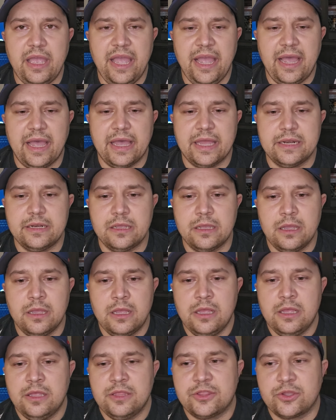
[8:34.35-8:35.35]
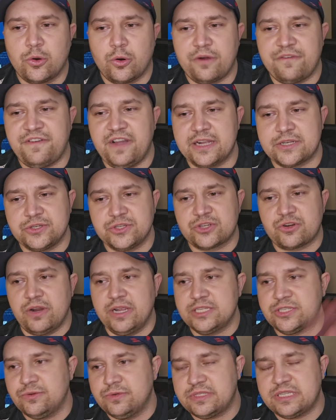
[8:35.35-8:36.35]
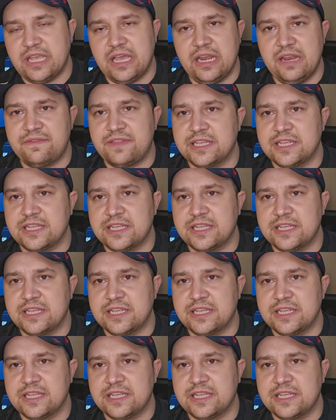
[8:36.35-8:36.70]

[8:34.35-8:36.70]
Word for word: And gore factor's cranked to a ten.